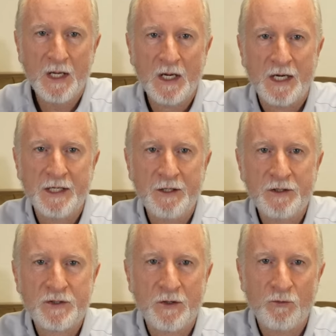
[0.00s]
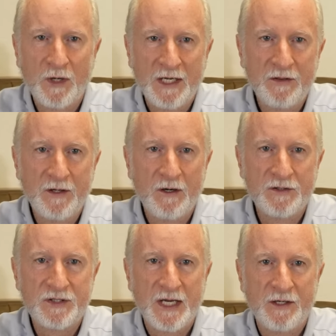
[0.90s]
I hear it is going to rain there on
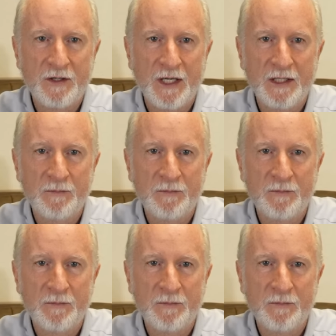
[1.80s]
Saturday.